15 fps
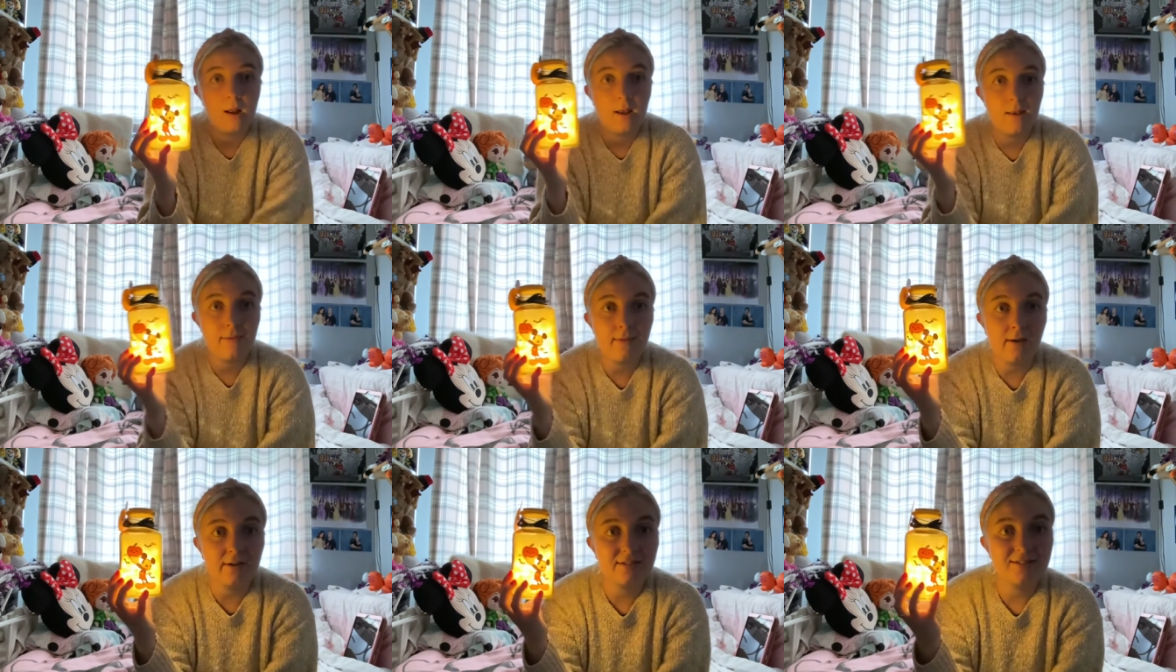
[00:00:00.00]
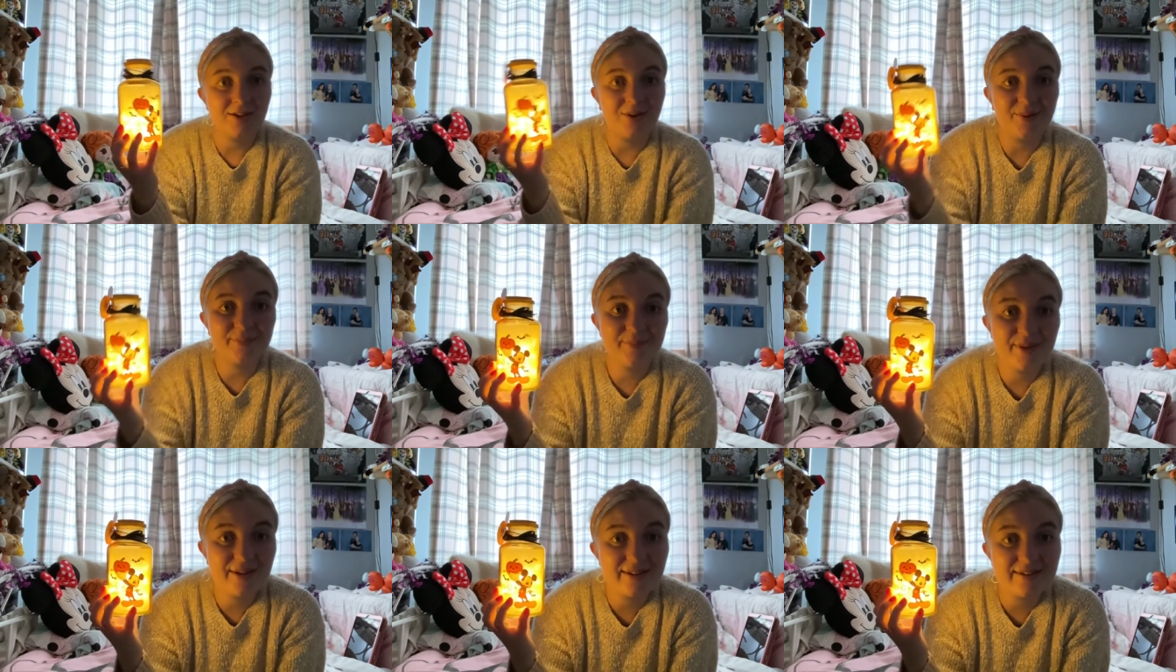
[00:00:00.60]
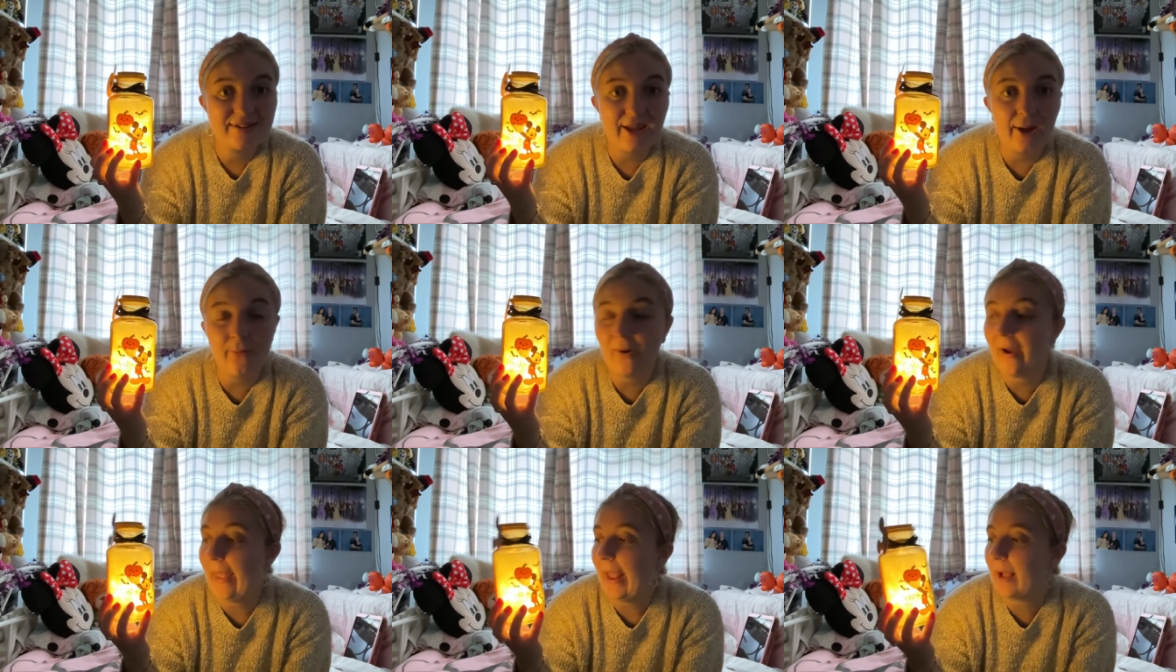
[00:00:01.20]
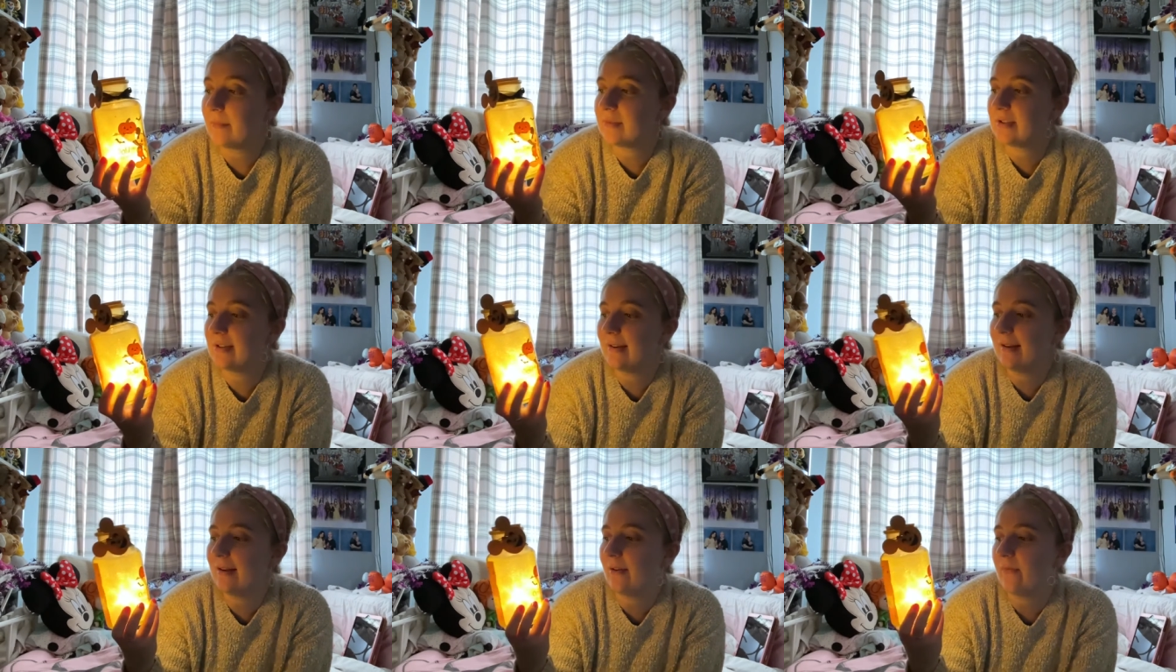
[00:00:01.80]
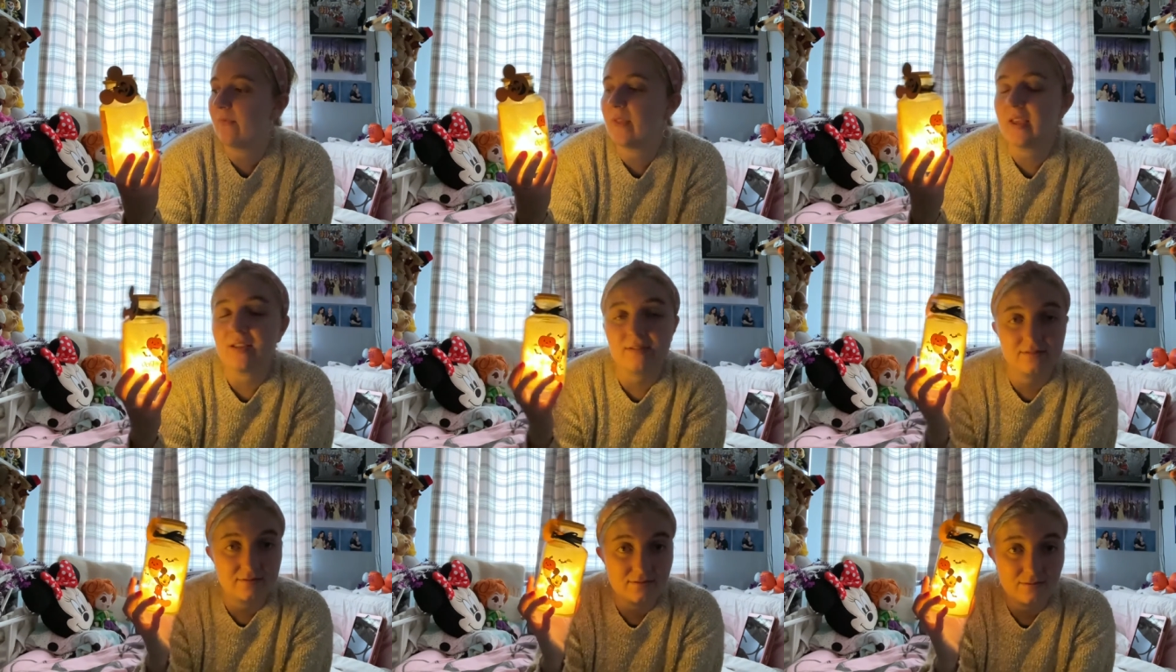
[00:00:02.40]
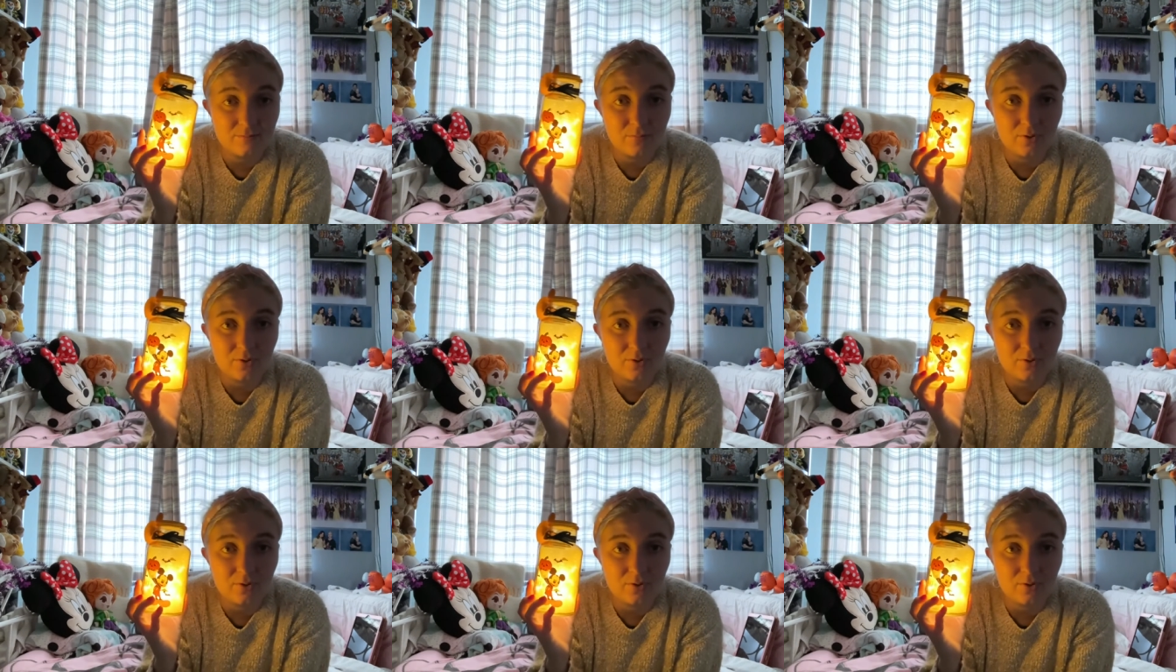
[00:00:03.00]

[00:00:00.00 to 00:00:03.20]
light up. Now, I absolutely love this